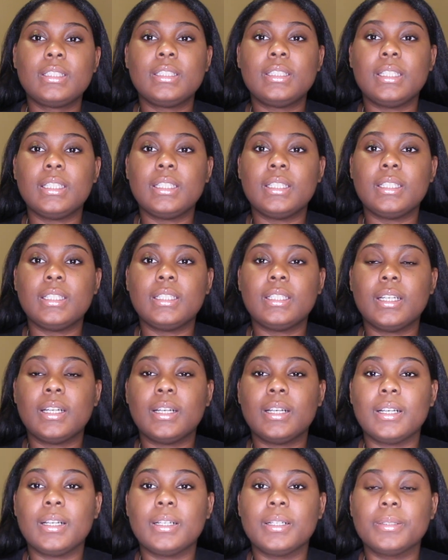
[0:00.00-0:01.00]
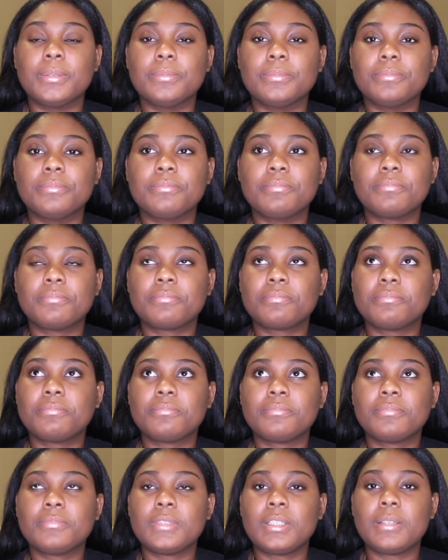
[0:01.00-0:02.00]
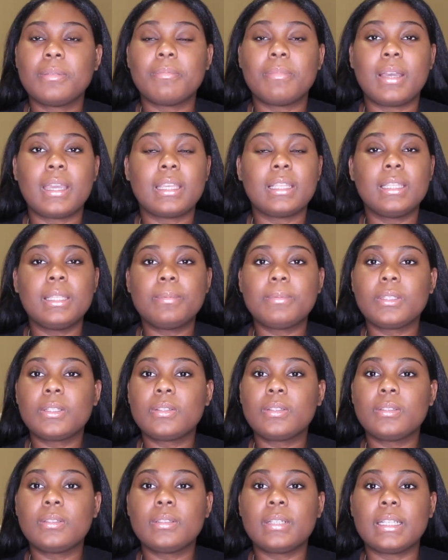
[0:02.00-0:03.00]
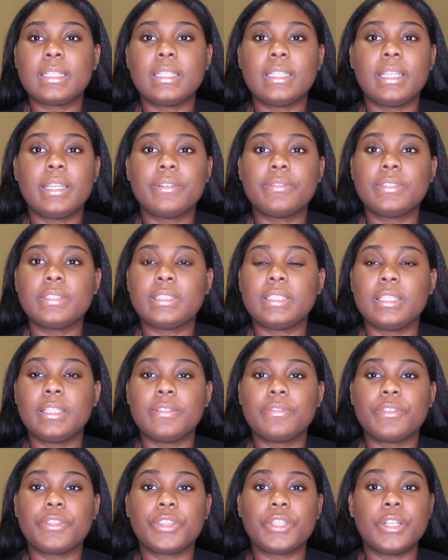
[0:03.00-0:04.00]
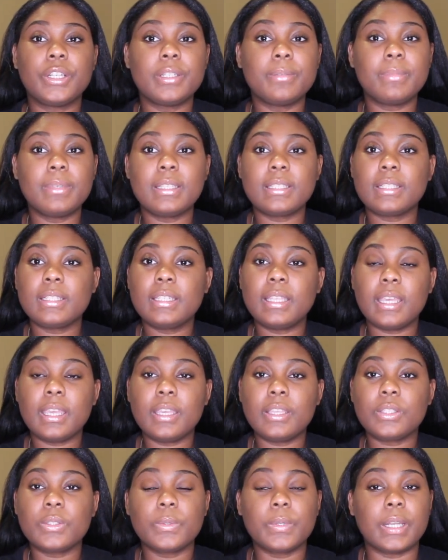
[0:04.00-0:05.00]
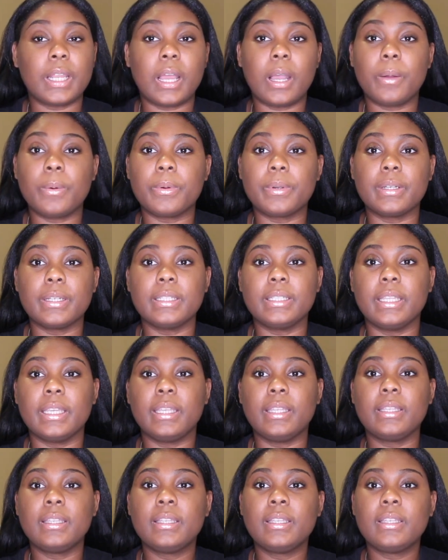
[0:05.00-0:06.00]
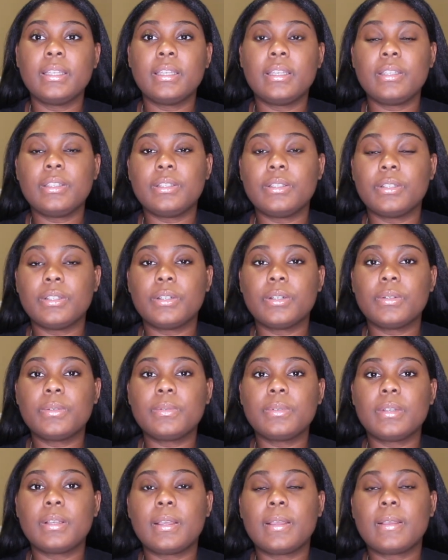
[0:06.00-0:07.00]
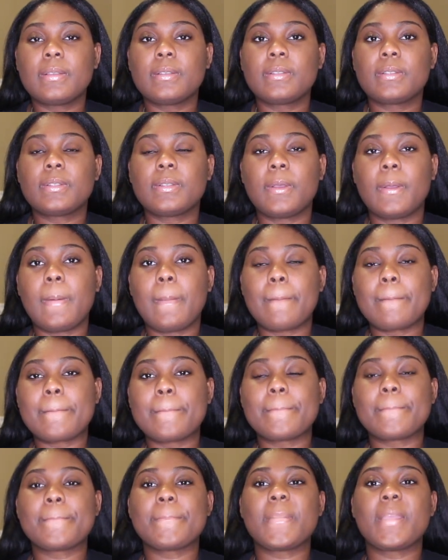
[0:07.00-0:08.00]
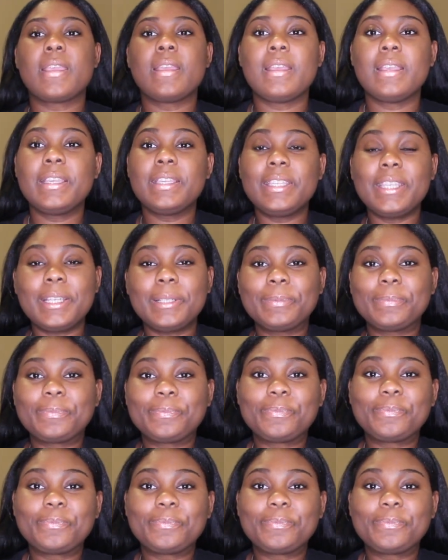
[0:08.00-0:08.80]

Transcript: did my elliptical. I did everything for 30 minutes a day to an hour a day, you know? So, yeah.